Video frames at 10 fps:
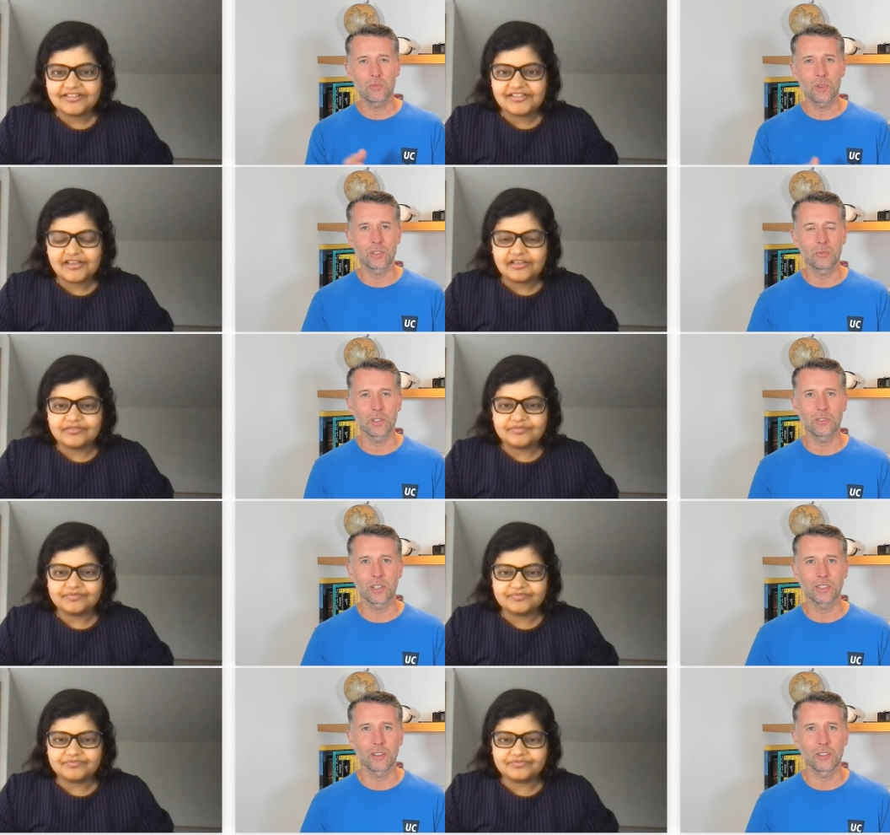Speaker 1: through what you've
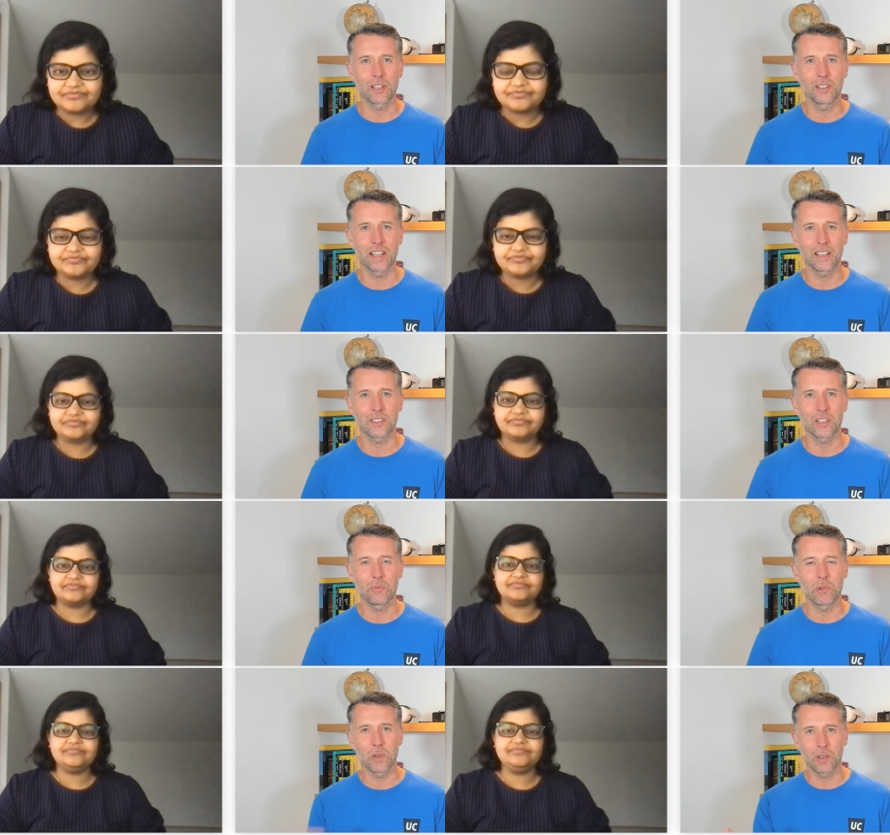got going on at
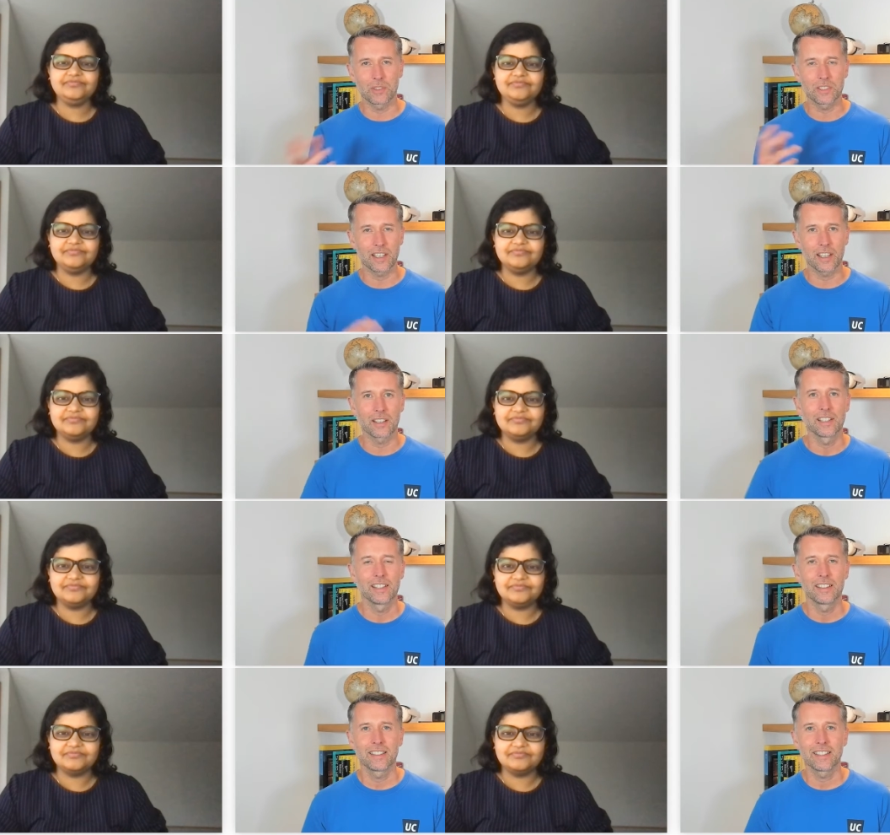Zoom and what
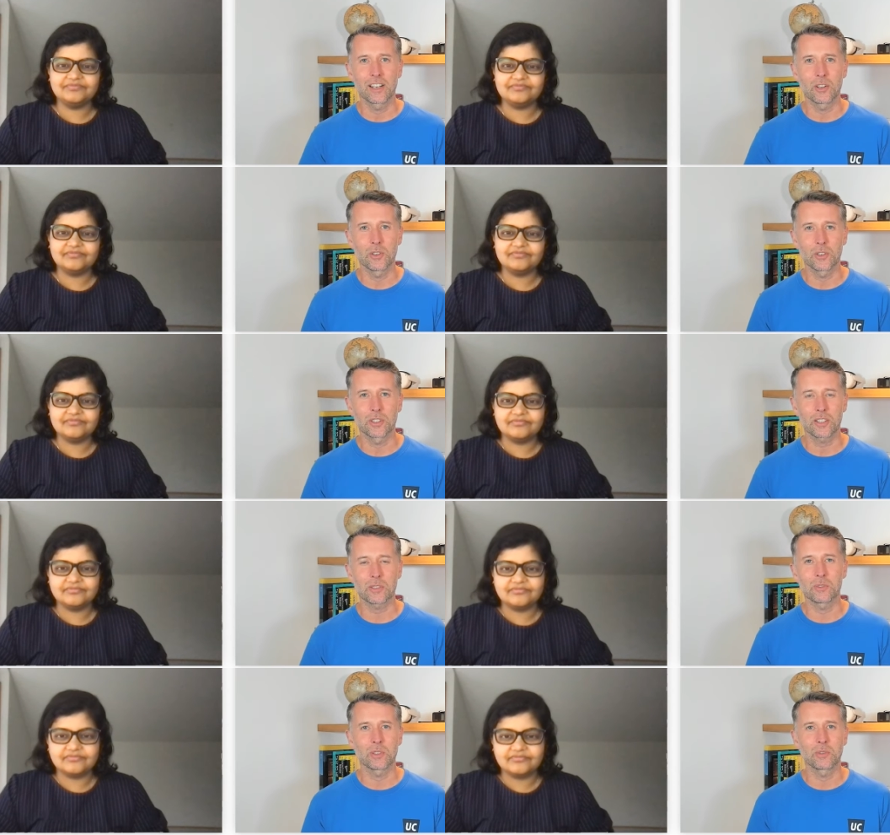your
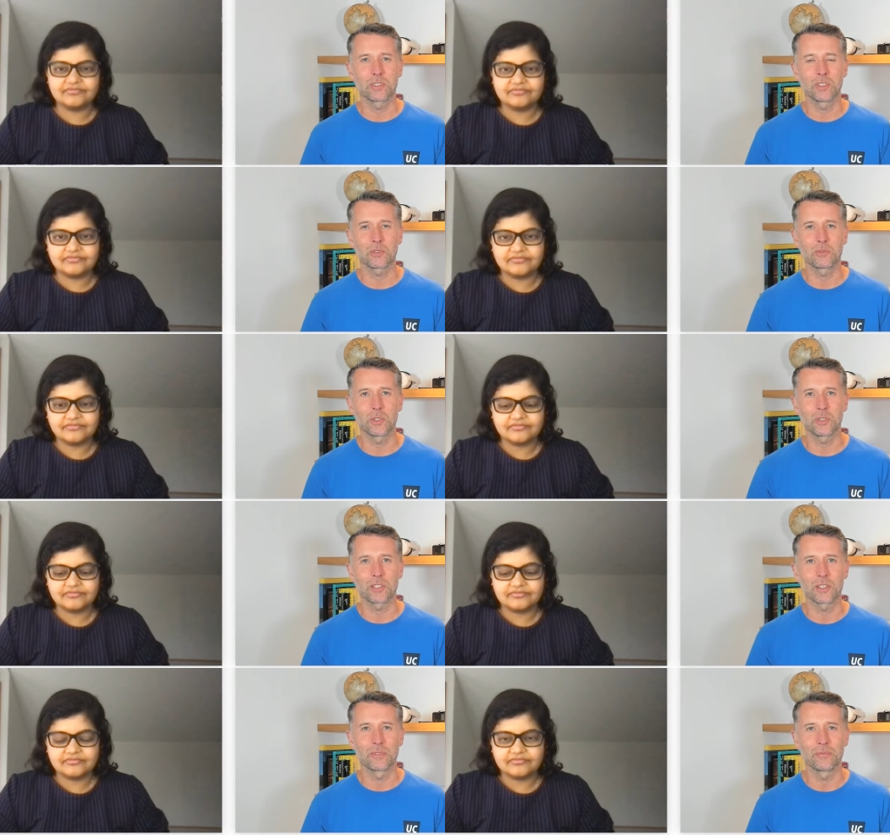customers could look
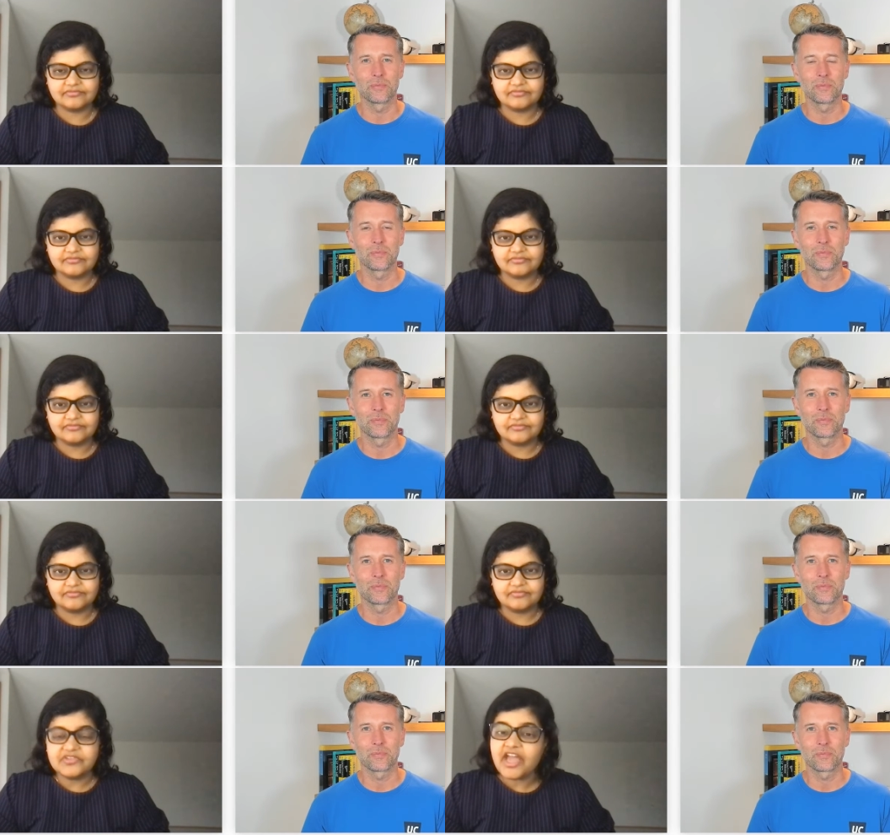forward to.
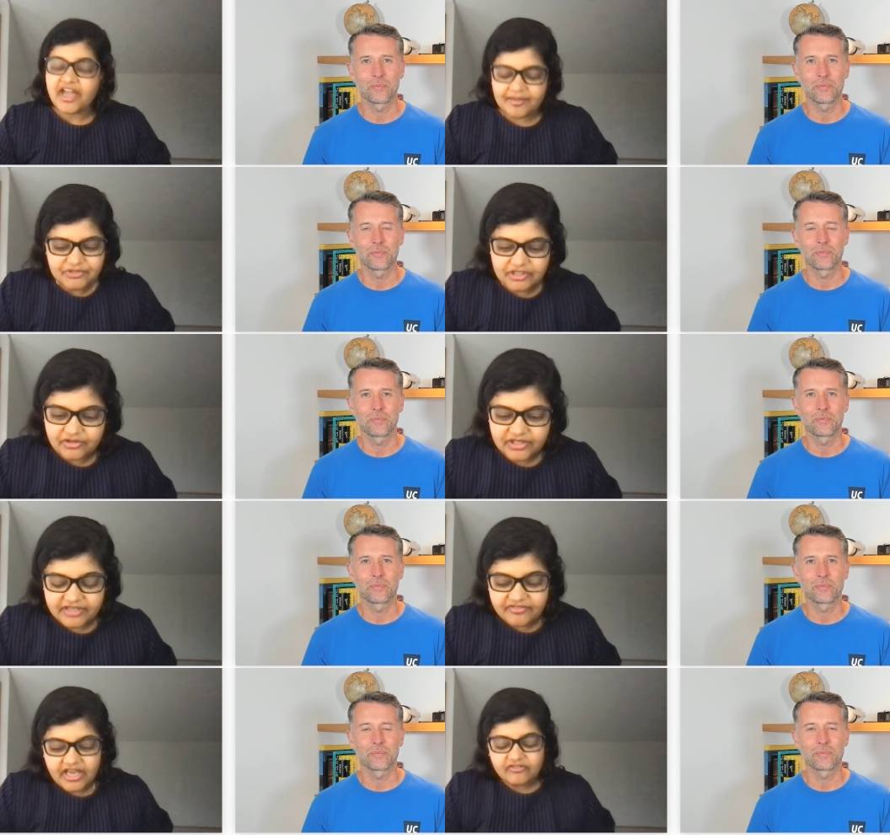
Speaker 2: Yeah,
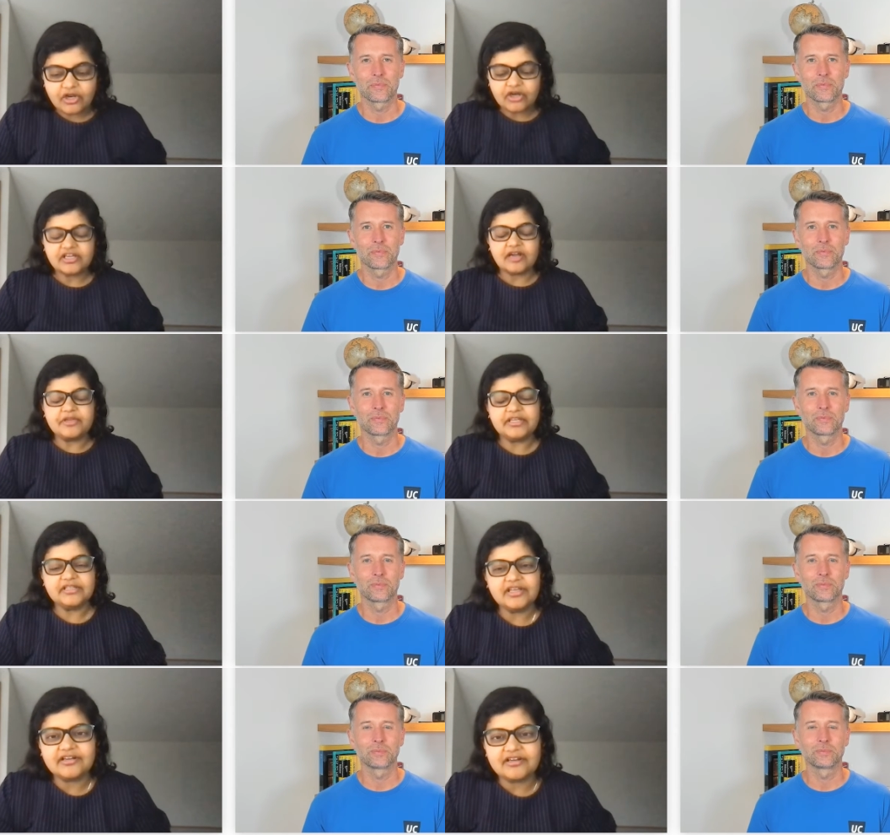absolutely. We have a lot coming in
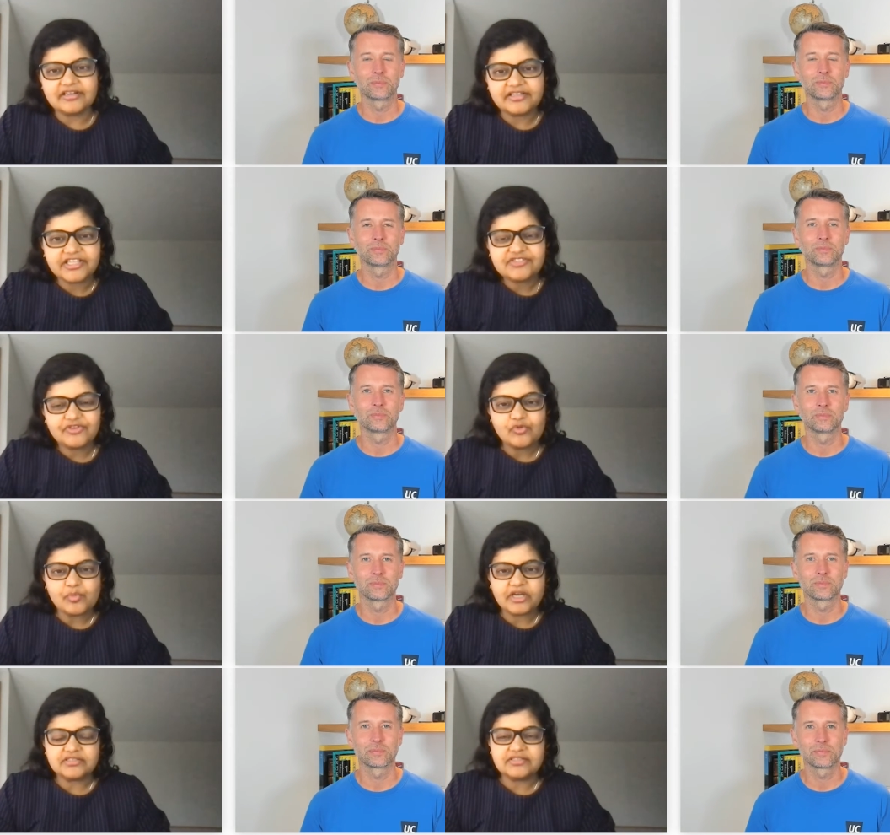the next few
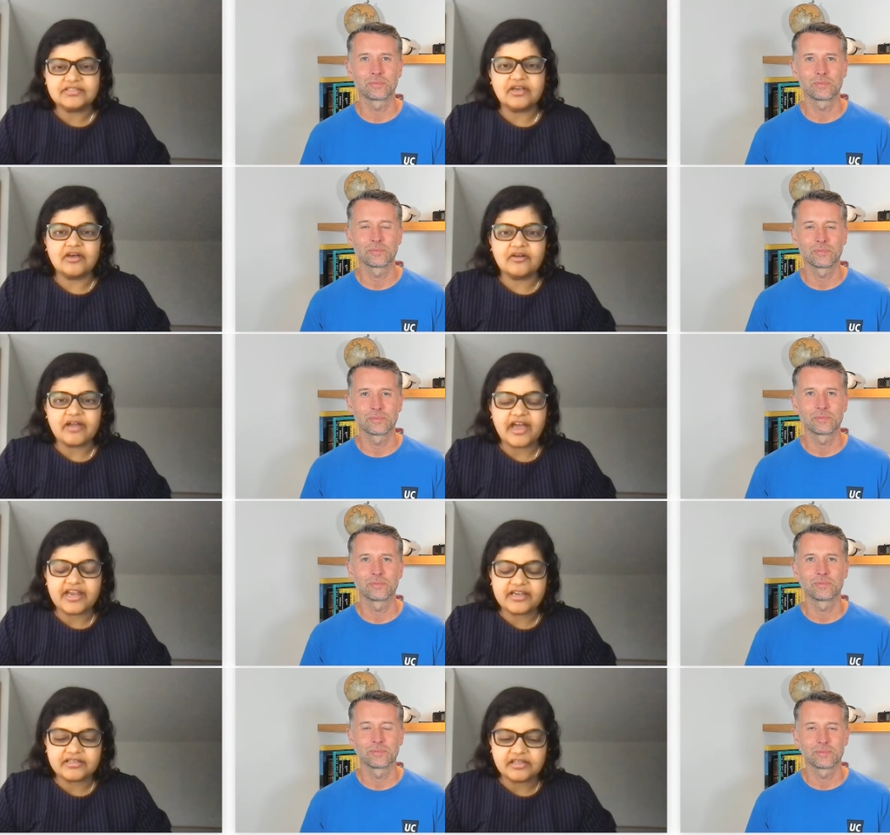months,
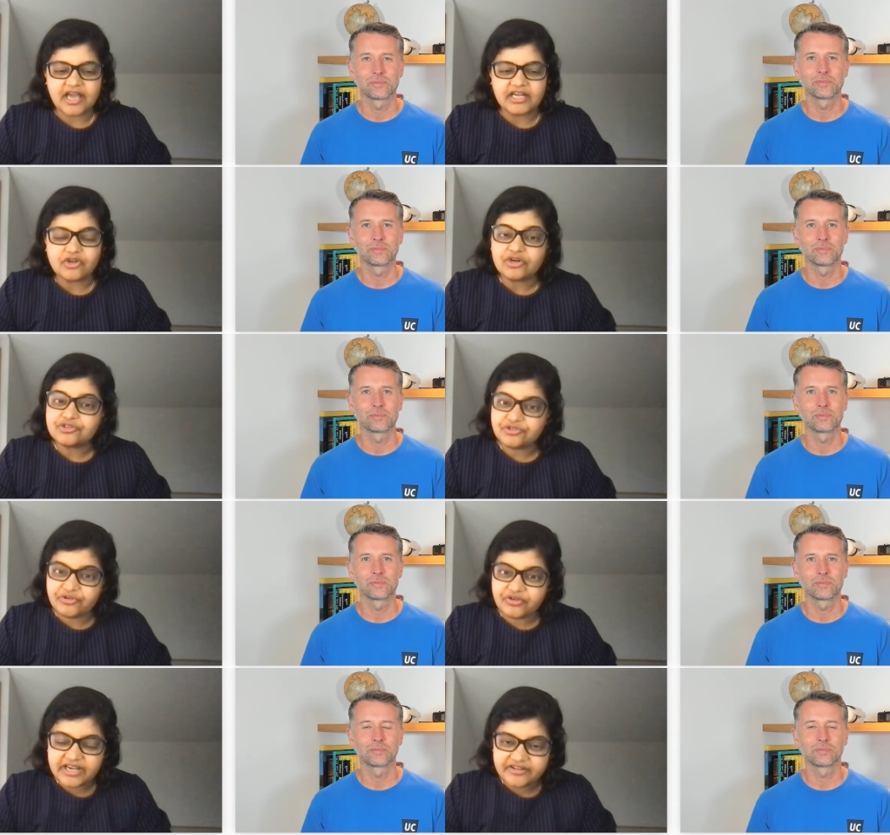and I'll talk to
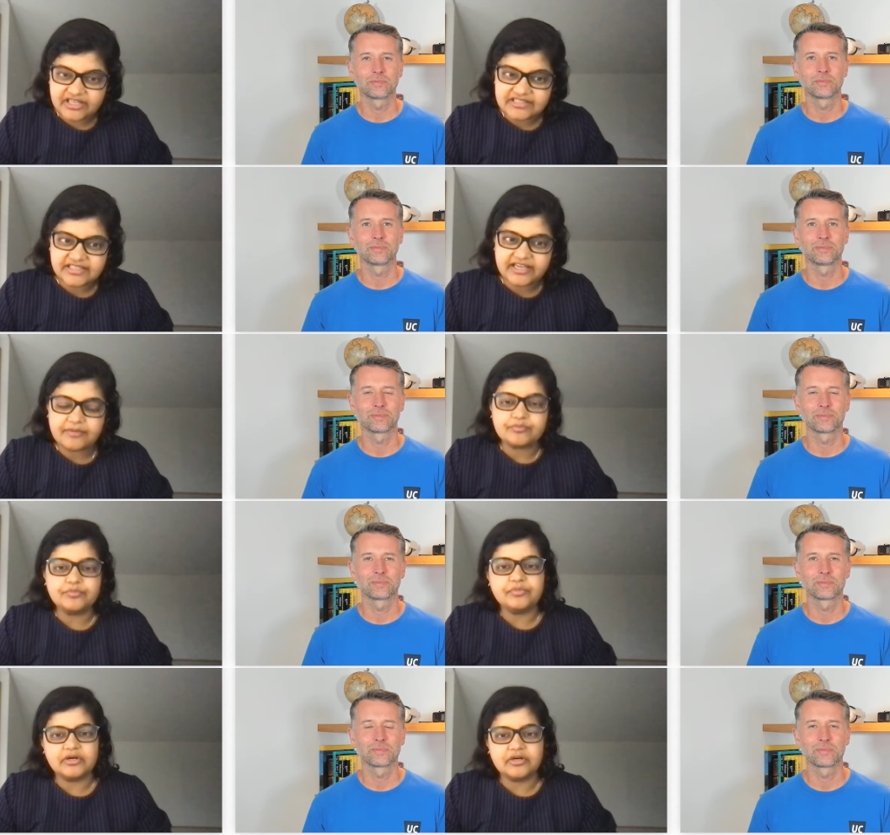three areas that I'm